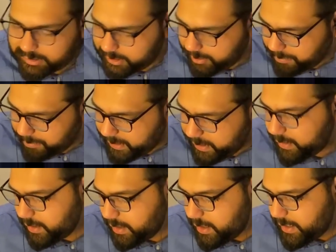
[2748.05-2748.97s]
in a bit.
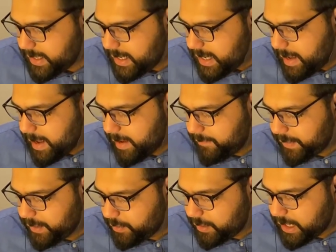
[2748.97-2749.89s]
Have
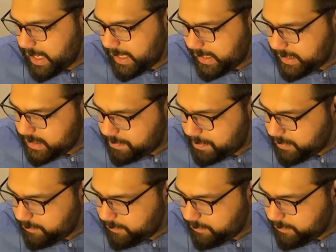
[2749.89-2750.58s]
you guys been